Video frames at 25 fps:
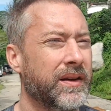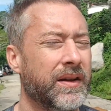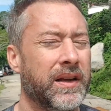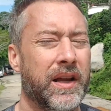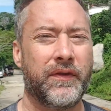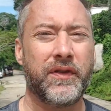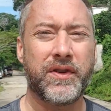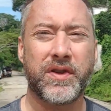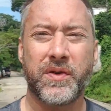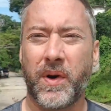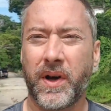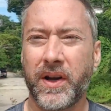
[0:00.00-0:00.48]

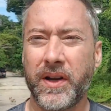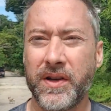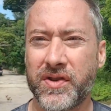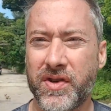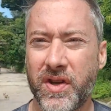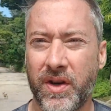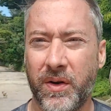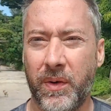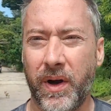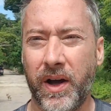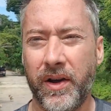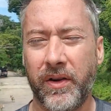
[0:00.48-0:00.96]
if it's working
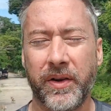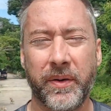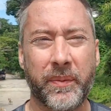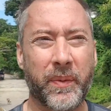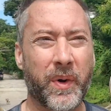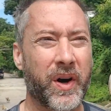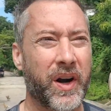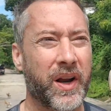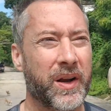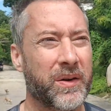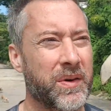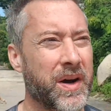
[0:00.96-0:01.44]
so well in the
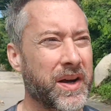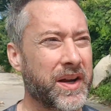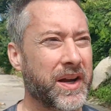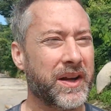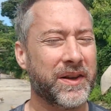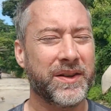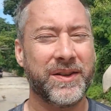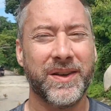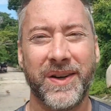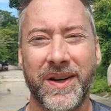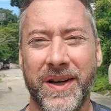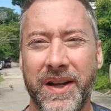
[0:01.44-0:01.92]
morning, why
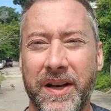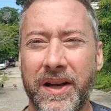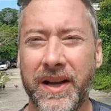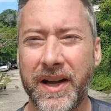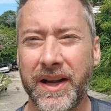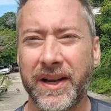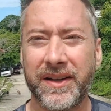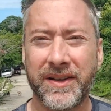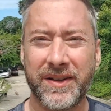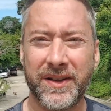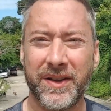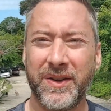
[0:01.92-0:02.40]
not do it at
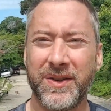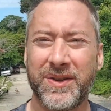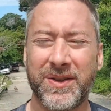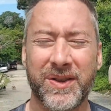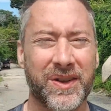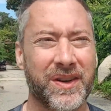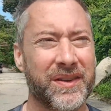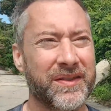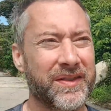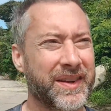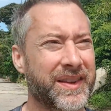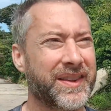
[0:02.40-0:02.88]
night too,
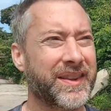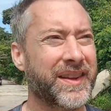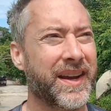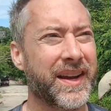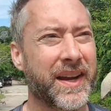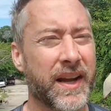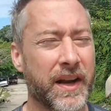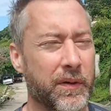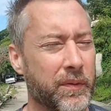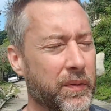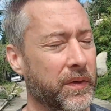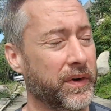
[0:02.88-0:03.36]
sort of a
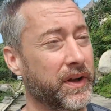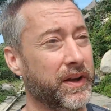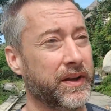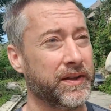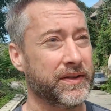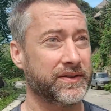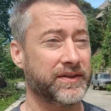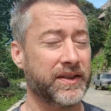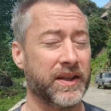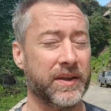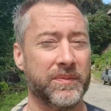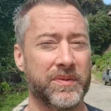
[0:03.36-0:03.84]
thing. And it really
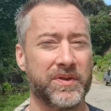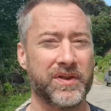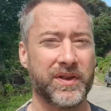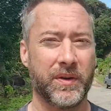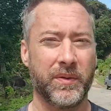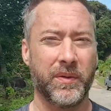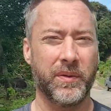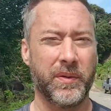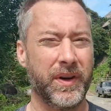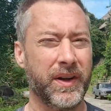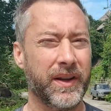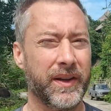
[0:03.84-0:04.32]
seems
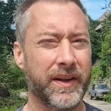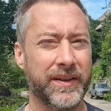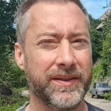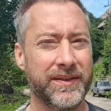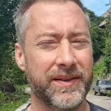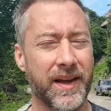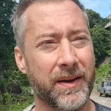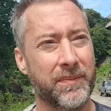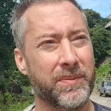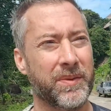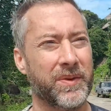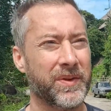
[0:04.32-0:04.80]
to really
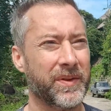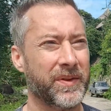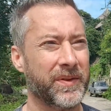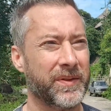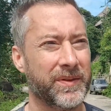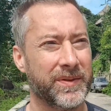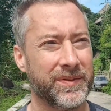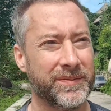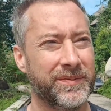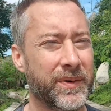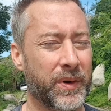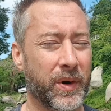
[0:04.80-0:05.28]

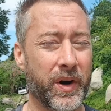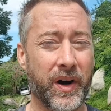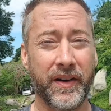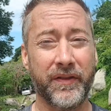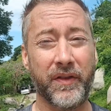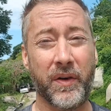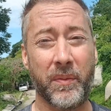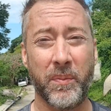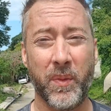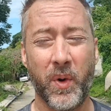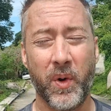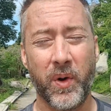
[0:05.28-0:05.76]
double or
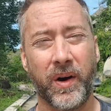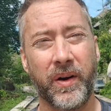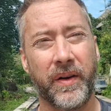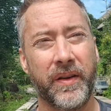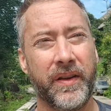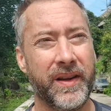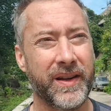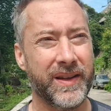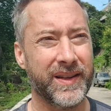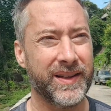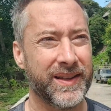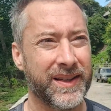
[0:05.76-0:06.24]
even more
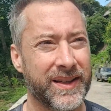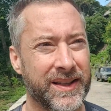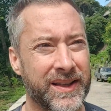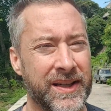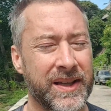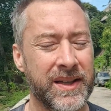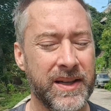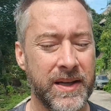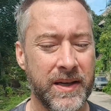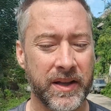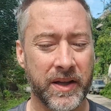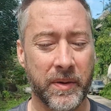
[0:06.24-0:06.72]
the
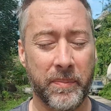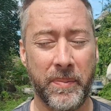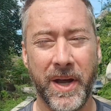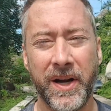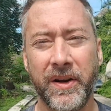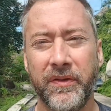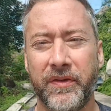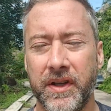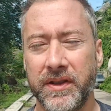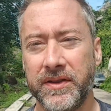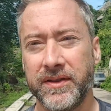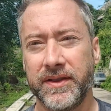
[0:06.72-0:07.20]

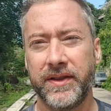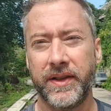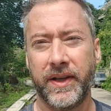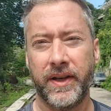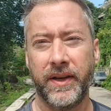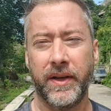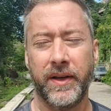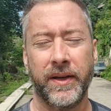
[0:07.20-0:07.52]
benefits.